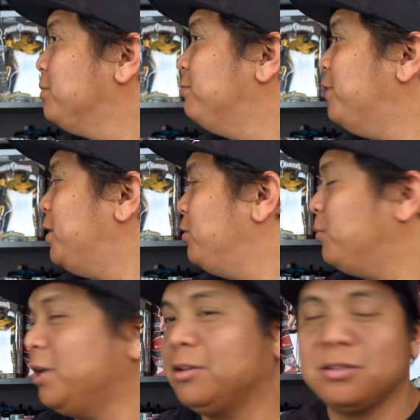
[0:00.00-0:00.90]

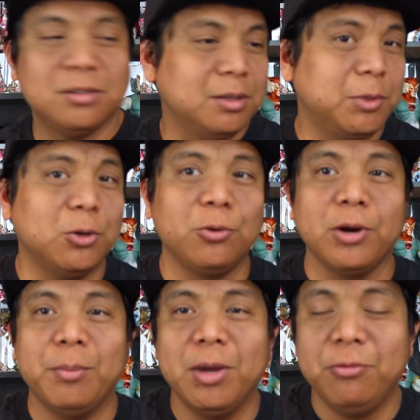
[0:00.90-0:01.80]
value-wise. Let me go
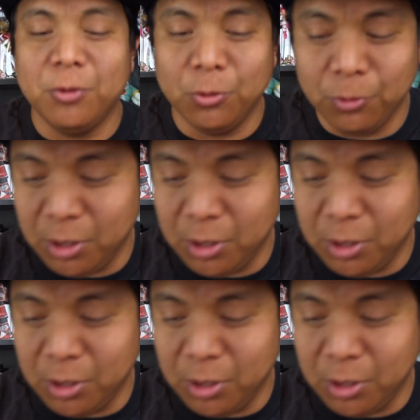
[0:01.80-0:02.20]
grab my phone